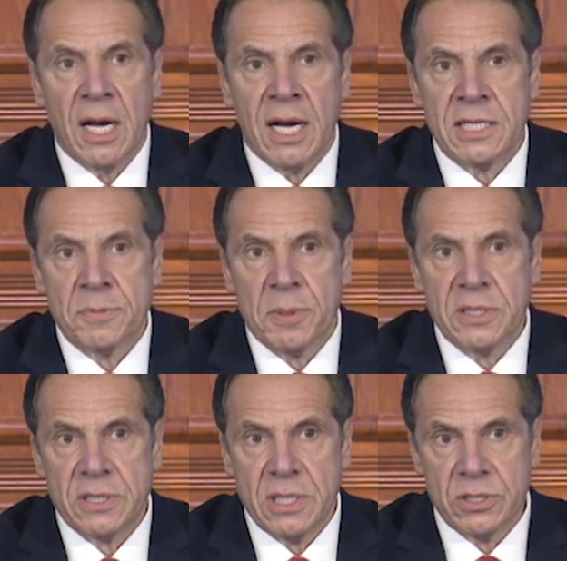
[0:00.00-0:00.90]

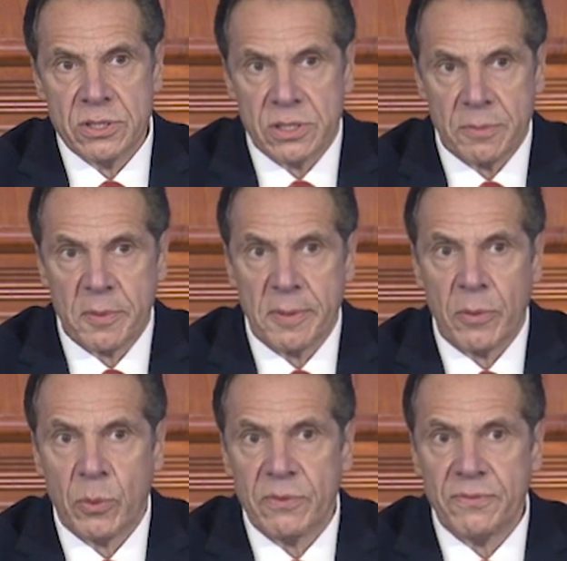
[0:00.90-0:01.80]
hospitalizations up about
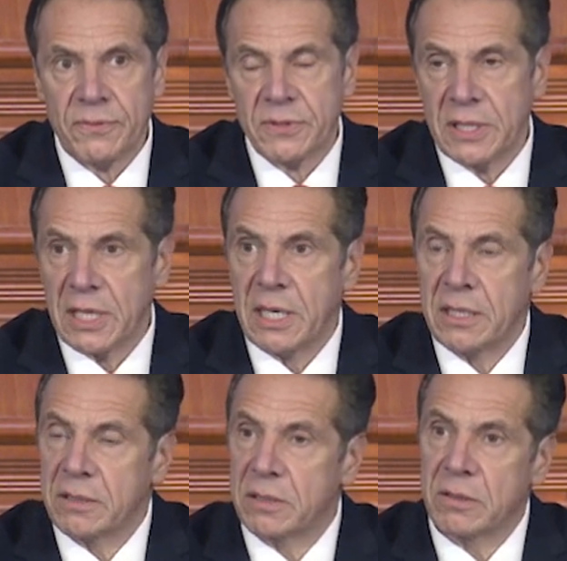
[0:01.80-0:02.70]

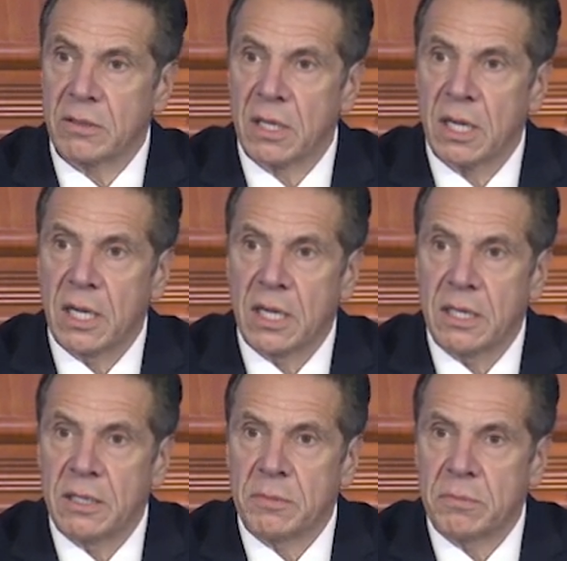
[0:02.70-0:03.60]
158,
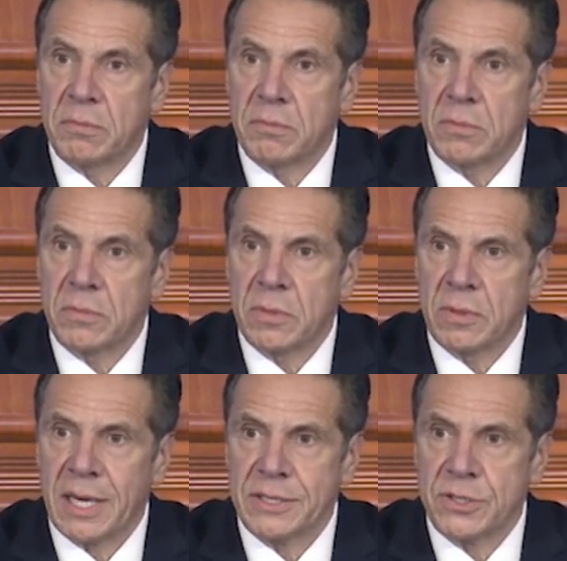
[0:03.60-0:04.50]
um,
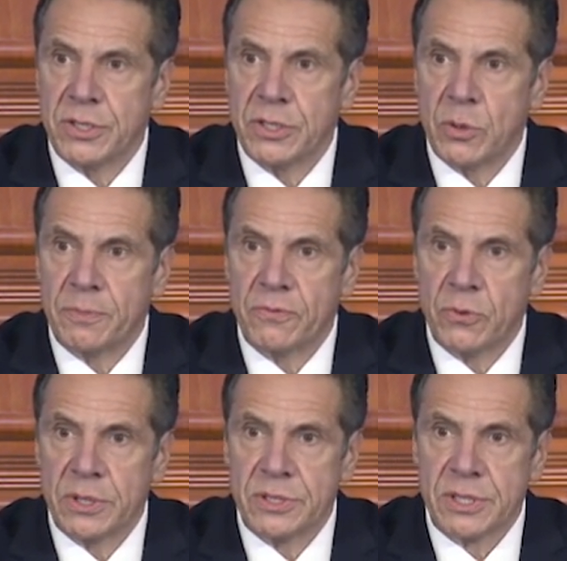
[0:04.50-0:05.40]
ICU up
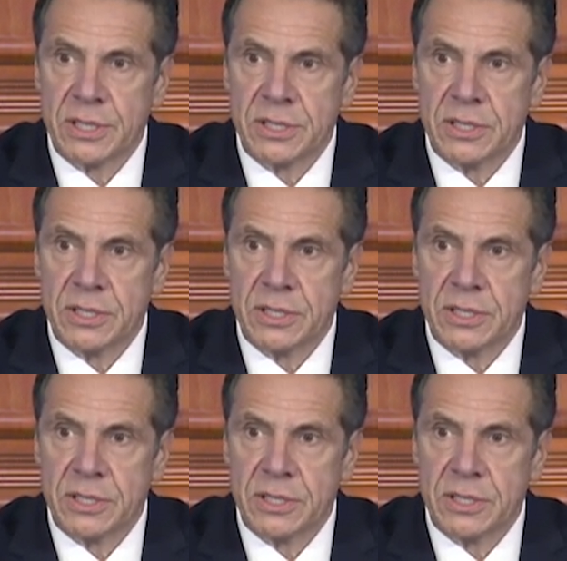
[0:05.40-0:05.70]
46,